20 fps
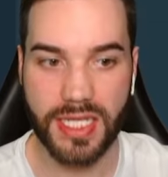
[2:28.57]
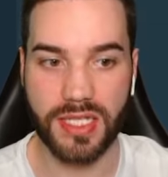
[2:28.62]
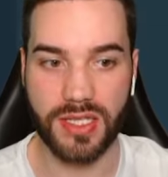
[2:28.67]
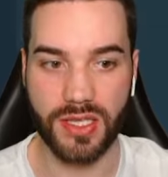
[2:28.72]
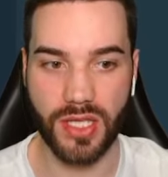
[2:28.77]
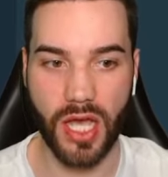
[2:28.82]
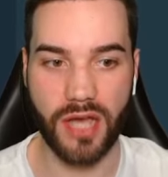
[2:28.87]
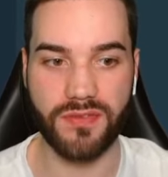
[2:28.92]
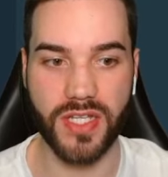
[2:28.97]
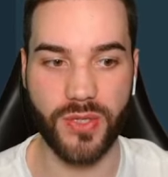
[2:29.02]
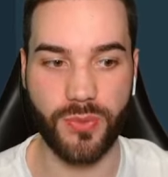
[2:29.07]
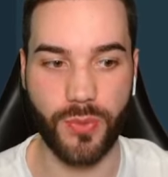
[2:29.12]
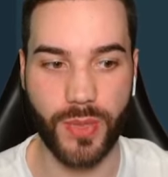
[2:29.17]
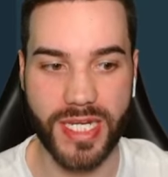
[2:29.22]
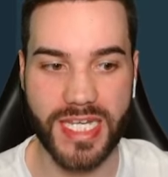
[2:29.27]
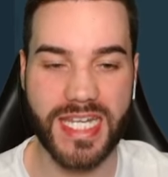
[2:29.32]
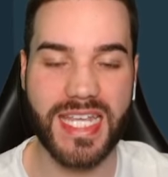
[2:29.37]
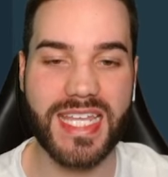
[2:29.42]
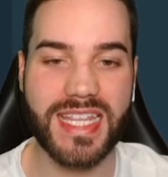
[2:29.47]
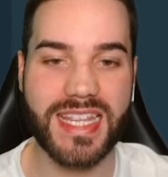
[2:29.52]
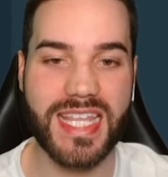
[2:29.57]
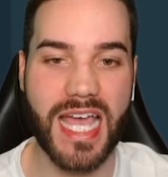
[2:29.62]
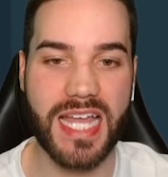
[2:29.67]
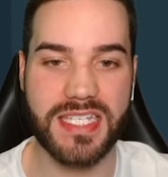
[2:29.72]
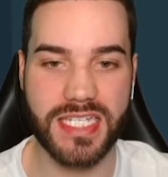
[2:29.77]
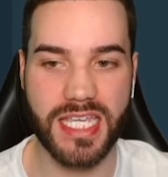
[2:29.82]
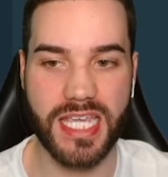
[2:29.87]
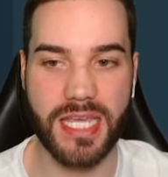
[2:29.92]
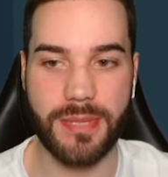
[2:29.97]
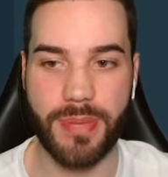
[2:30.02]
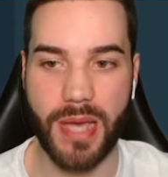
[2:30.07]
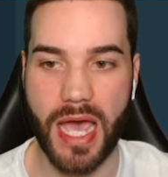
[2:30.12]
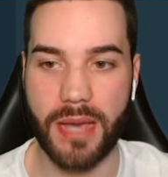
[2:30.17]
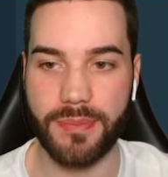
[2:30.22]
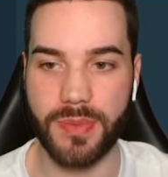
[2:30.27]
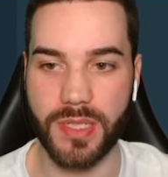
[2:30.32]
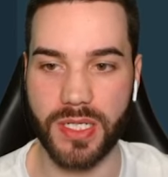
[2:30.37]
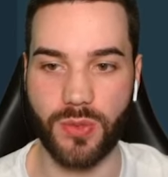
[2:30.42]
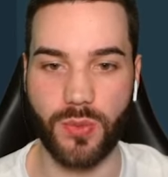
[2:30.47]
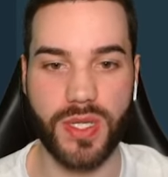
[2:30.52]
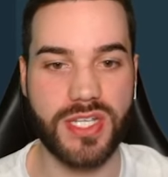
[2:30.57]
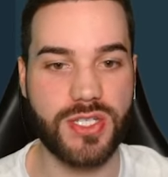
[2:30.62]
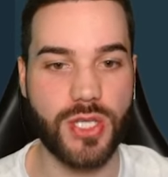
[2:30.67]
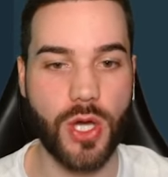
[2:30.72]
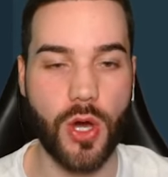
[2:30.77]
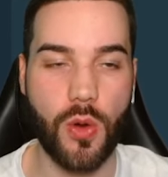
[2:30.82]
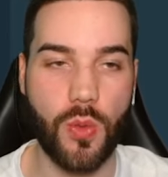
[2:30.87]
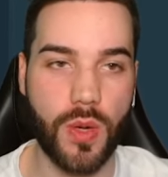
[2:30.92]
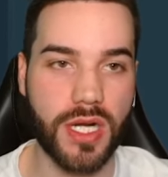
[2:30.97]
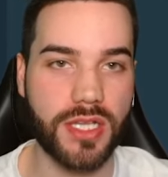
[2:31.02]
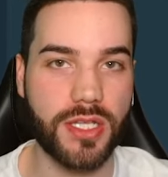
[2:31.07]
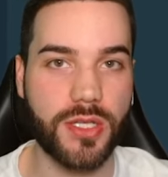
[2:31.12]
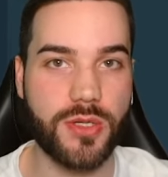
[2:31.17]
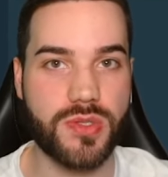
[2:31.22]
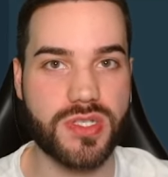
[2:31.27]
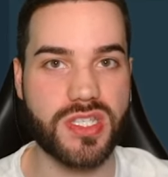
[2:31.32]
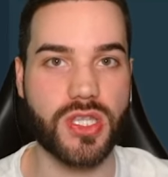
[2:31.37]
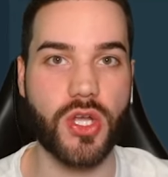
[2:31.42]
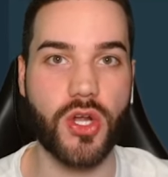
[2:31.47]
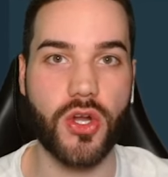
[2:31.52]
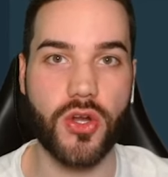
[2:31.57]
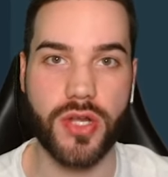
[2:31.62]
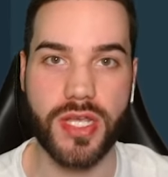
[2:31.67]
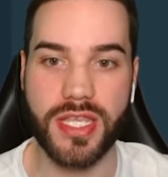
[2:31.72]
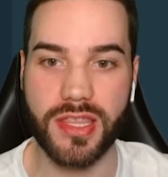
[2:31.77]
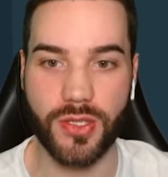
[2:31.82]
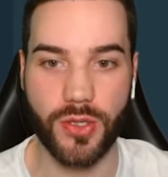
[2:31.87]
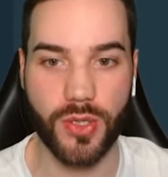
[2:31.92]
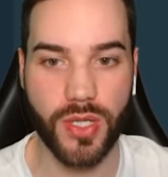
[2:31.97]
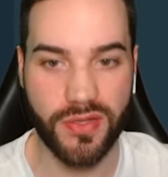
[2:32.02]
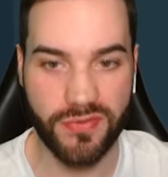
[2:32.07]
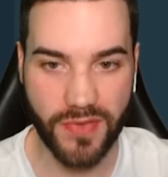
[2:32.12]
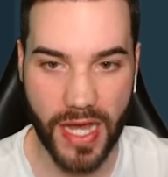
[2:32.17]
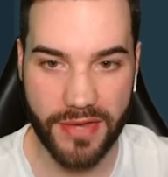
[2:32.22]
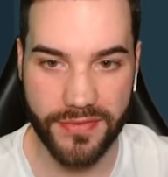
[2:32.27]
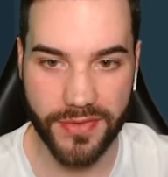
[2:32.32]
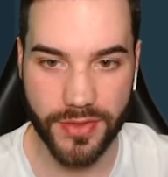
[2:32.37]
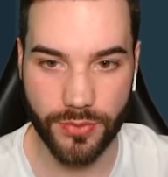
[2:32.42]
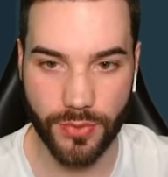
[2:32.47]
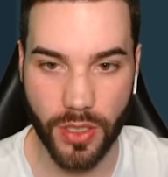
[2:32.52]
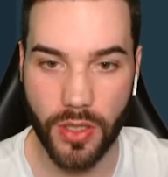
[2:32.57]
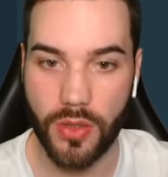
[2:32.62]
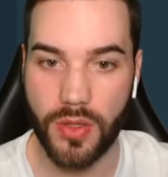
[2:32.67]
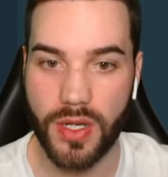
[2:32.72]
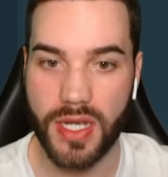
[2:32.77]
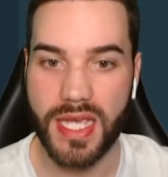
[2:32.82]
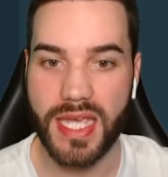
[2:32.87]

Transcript: Lovely. We need that to keep happening. We don't want to lose thirty, thirty-five in a row.